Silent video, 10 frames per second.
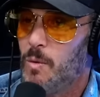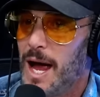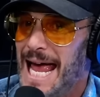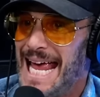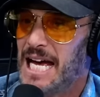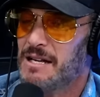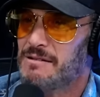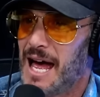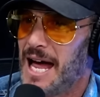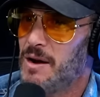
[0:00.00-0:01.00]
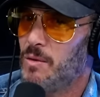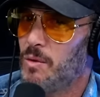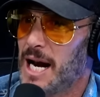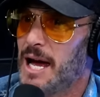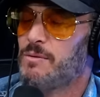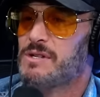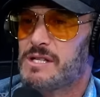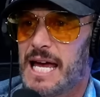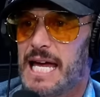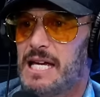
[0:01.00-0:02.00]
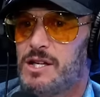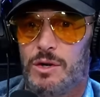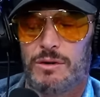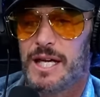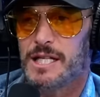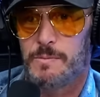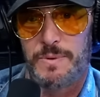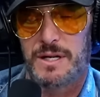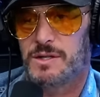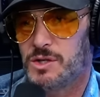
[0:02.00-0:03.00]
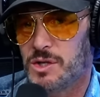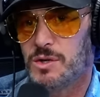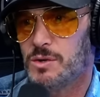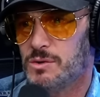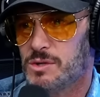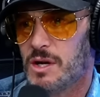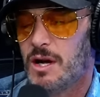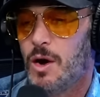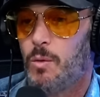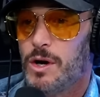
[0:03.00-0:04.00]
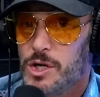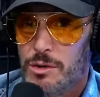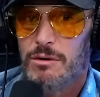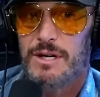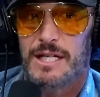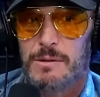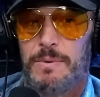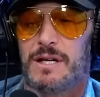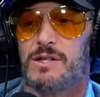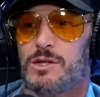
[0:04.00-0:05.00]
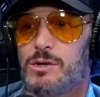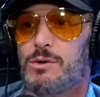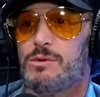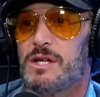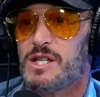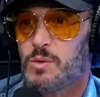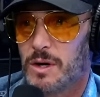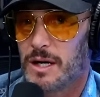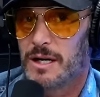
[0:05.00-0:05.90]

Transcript: And I, when I was saying you don't get to pick and choose, what you don't get to pick and choose is what